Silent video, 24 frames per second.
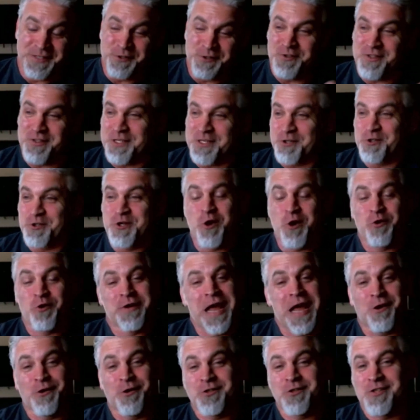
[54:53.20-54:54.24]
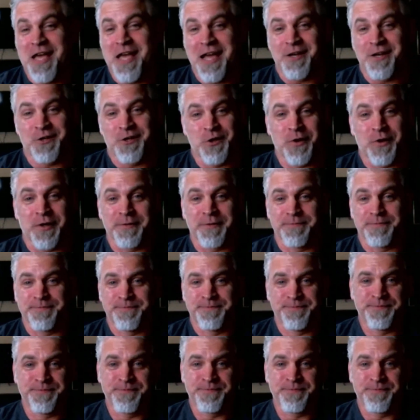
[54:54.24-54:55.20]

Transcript: there's there's no downside to it.